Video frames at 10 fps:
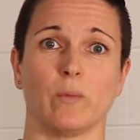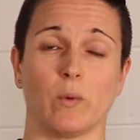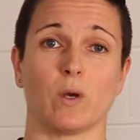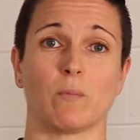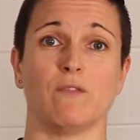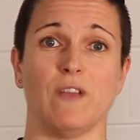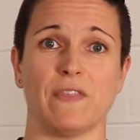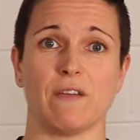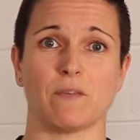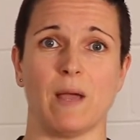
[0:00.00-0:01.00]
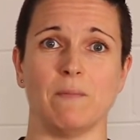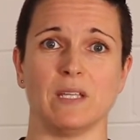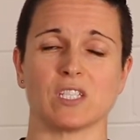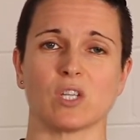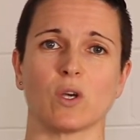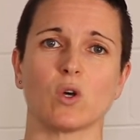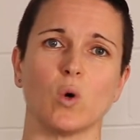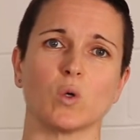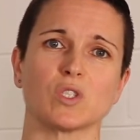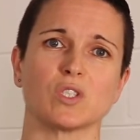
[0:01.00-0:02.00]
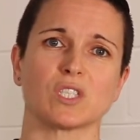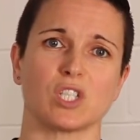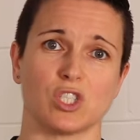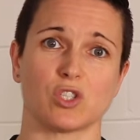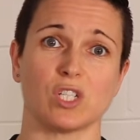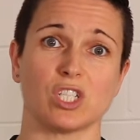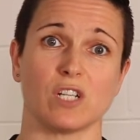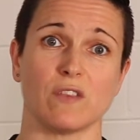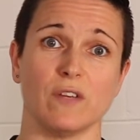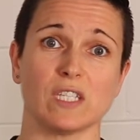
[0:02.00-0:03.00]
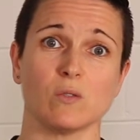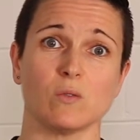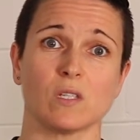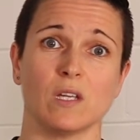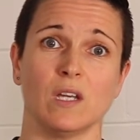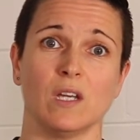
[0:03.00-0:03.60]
We want to prevent that from happening. So it causes constriction of the vessels